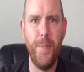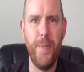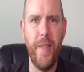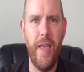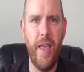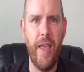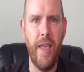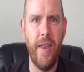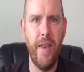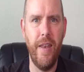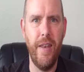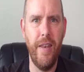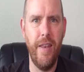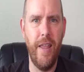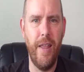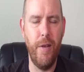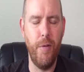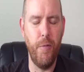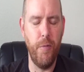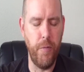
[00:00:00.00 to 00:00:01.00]

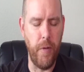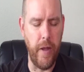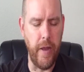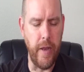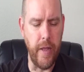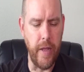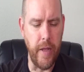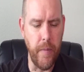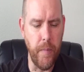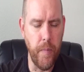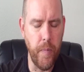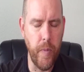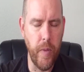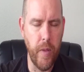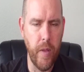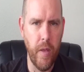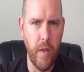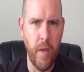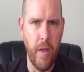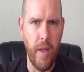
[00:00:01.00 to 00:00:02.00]
and fighting
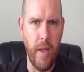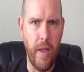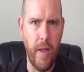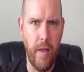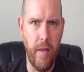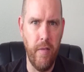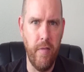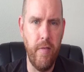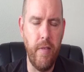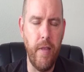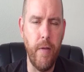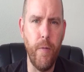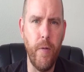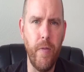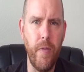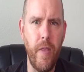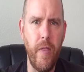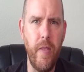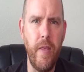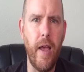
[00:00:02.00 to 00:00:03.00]
is
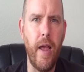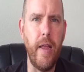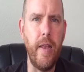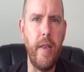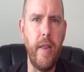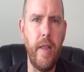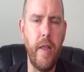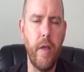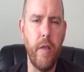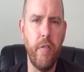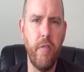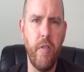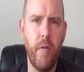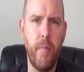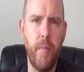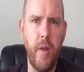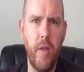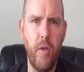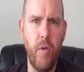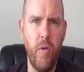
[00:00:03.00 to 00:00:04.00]
different than the idea of
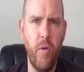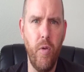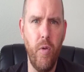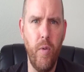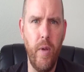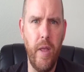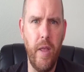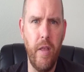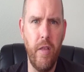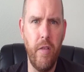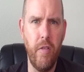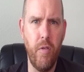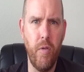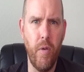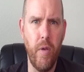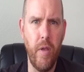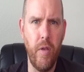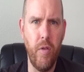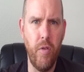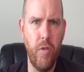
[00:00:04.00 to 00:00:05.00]
somebody who is
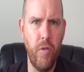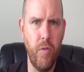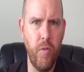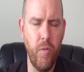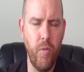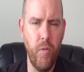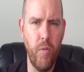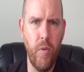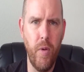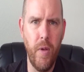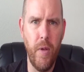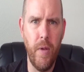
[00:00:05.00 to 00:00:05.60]
going to,